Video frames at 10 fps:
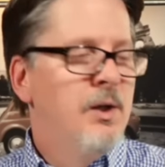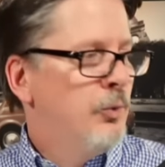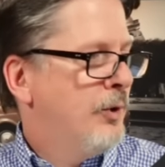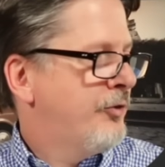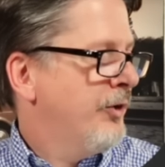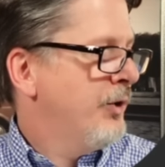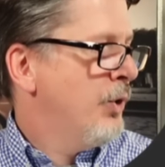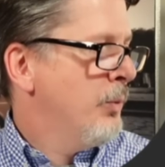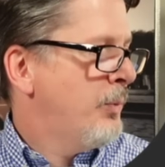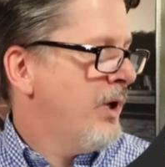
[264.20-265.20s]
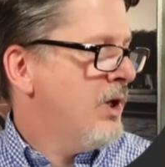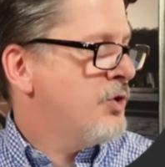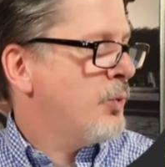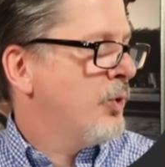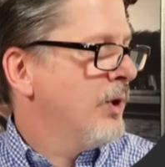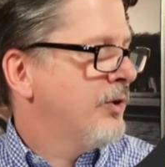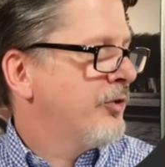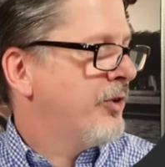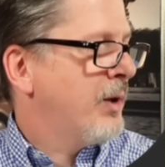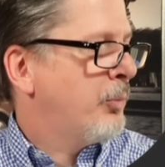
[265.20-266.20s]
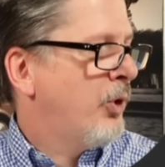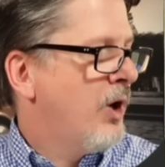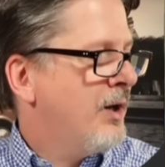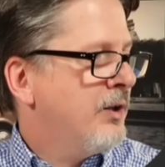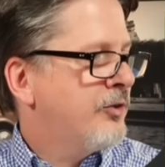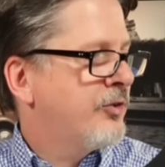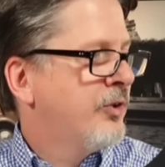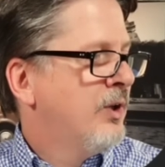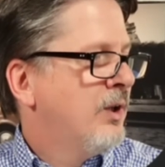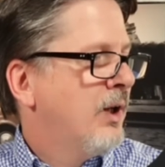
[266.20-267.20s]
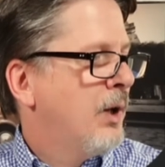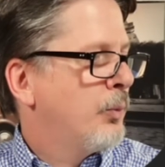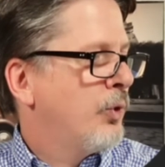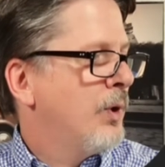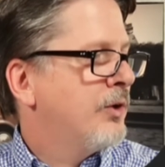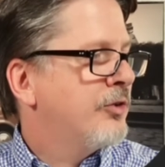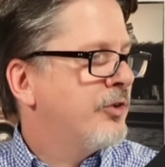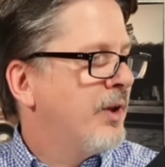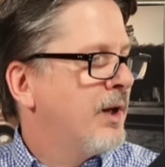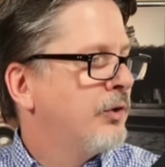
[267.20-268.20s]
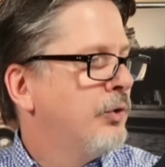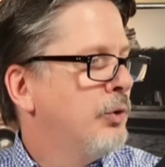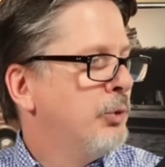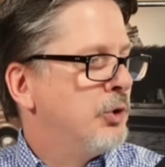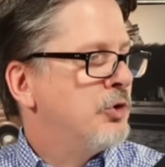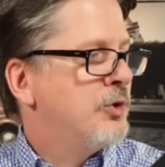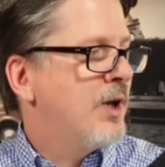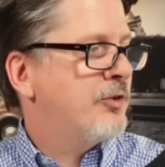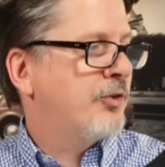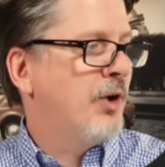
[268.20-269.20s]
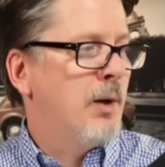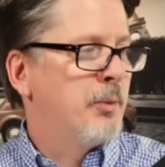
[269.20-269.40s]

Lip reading: Once on the home page, we're going to select Products, and we're going to select Ubuntu Desktop.